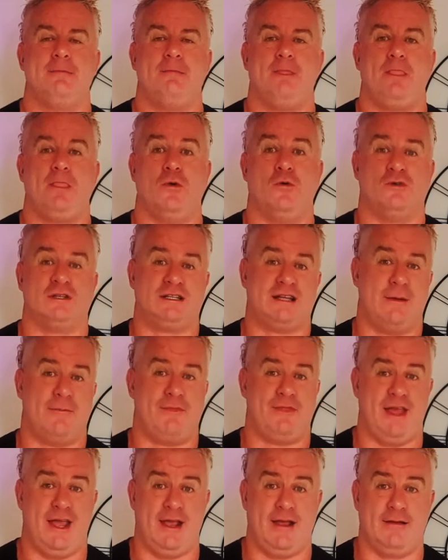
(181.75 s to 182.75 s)
or
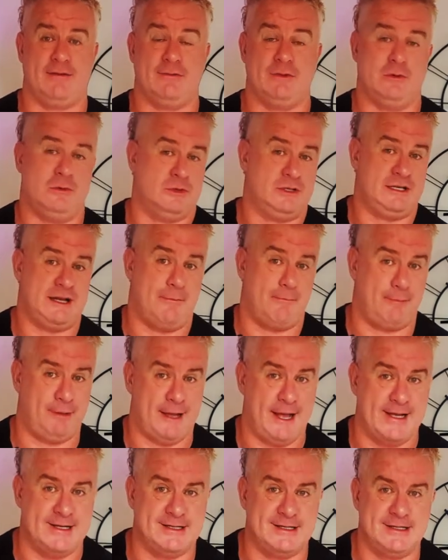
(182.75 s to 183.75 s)
something or
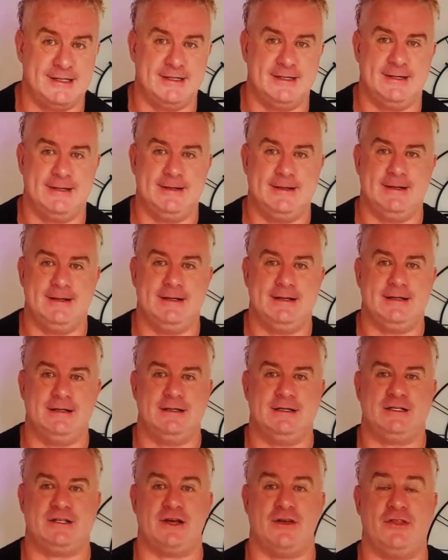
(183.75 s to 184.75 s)
someplace
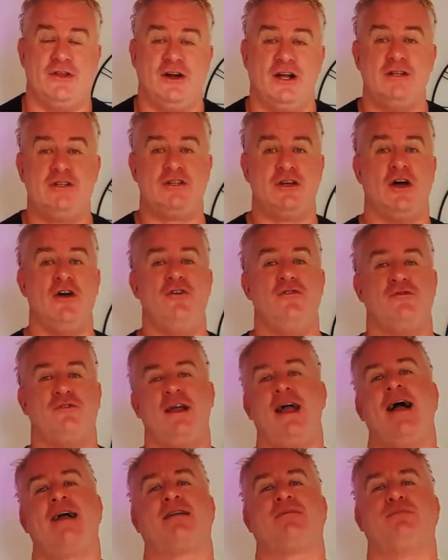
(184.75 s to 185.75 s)
so that I don't
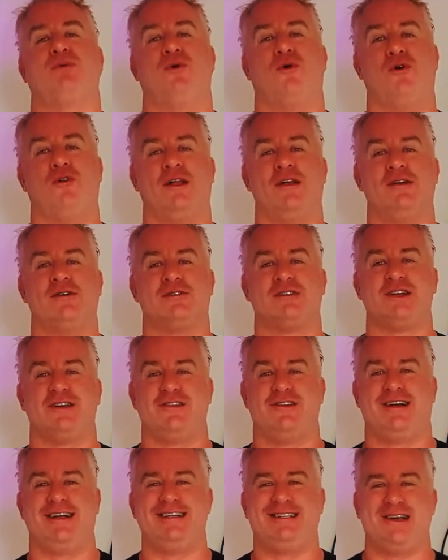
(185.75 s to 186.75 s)
react poorly or so
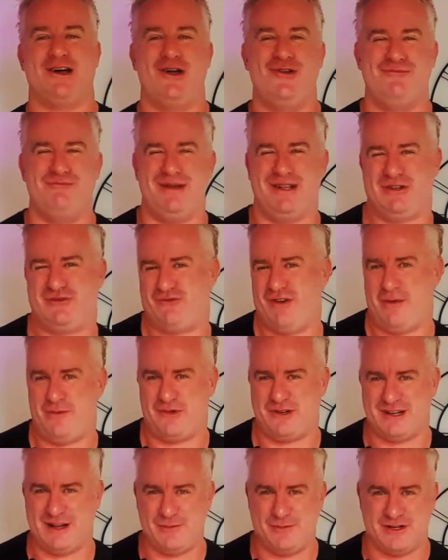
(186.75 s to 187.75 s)
that I don't
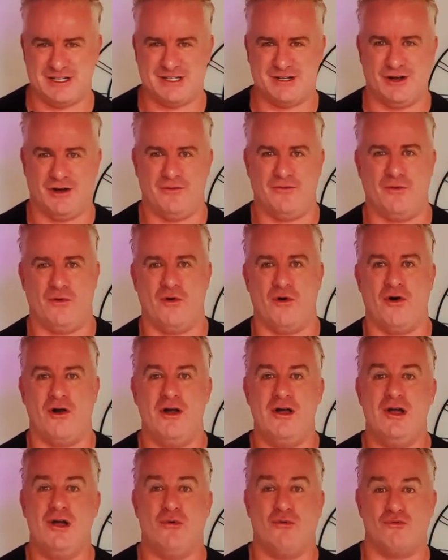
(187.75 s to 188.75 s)
misrepresent myself or
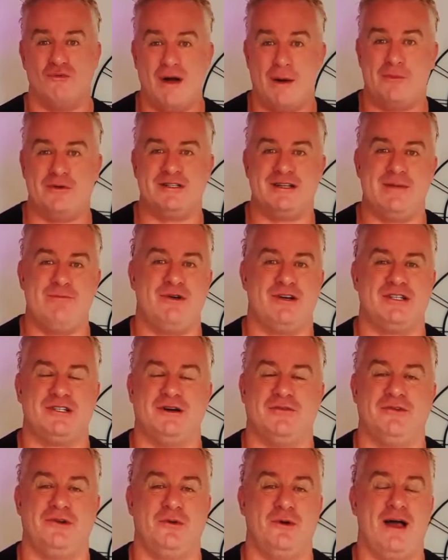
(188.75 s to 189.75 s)
represent
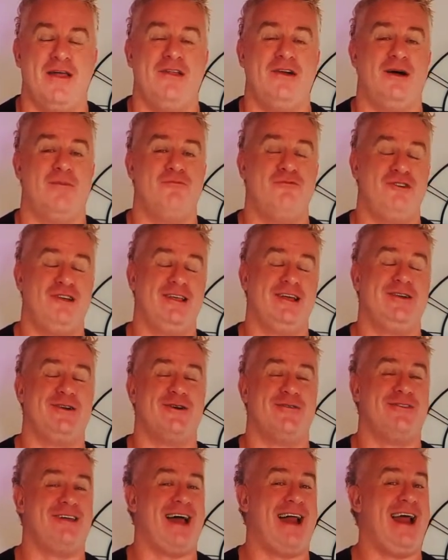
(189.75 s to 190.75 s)
myself in a way that I'm really
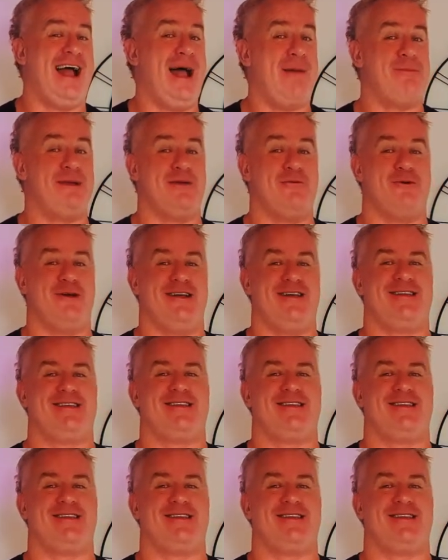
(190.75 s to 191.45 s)
not that happy with.